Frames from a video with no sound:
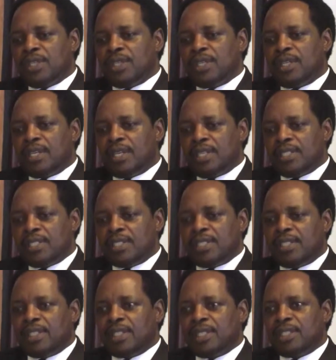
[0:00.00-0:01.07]

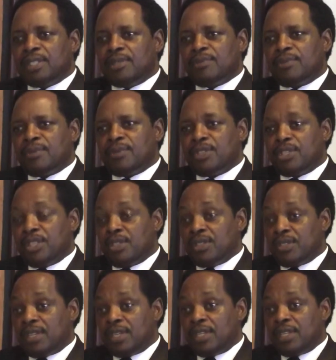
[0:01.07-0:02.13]
1994
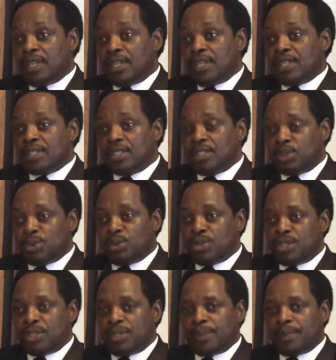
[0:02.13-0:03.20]
genocide against the
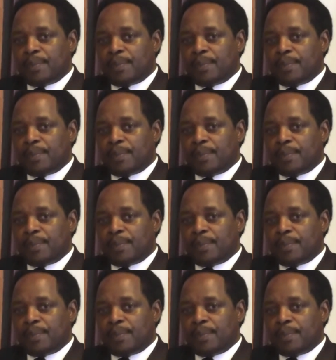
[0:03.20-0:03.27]
Tutsi,